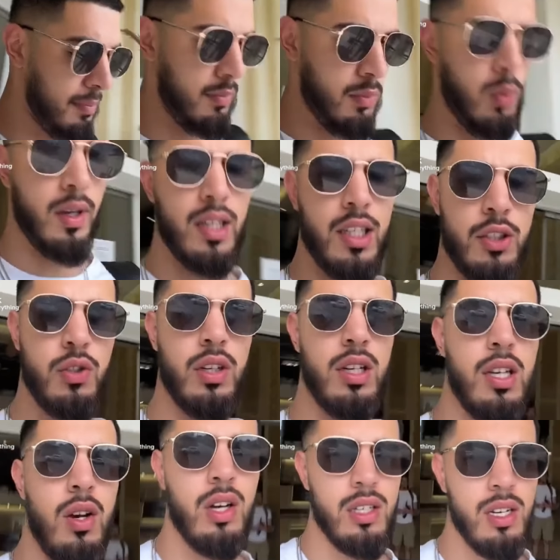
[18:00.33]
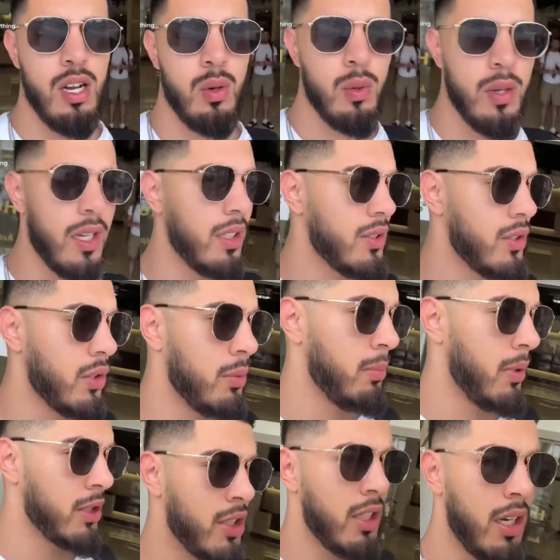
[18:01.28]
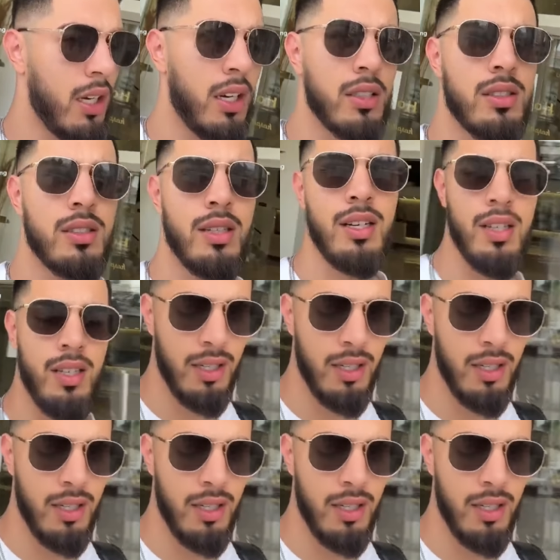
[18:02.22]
We're literally on our way to Masjid al-Aqsa